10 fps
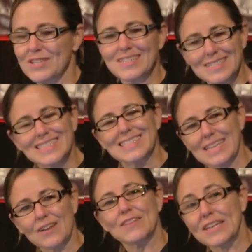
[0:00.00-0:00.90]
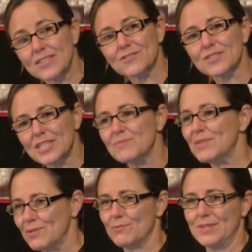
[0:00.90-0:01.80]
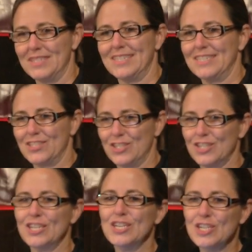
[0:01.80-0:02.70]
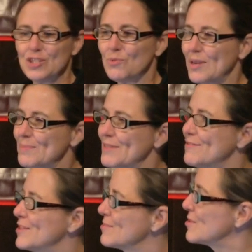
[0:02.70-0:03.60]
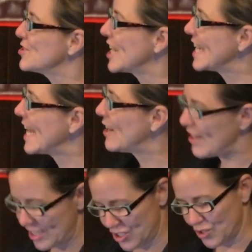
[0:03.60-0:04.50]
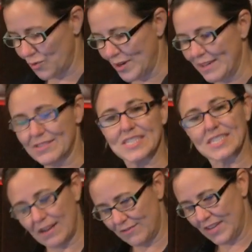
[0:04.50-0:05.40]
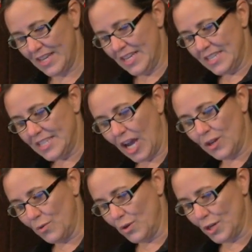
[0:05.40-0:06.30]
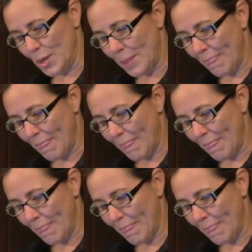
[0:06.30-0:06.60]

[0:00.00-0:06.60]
That doesn't sound that interesting, but it really is a good 20-minute film. So check it out at storyofstuff.org.